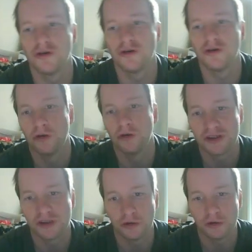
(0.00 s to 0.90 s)
Google
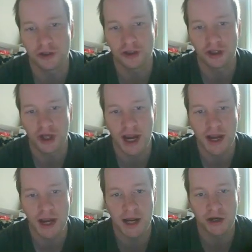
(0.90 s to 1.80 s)
search,
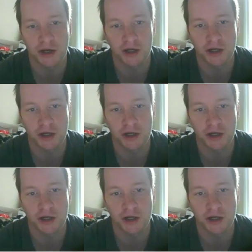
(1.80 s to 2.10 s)
and you can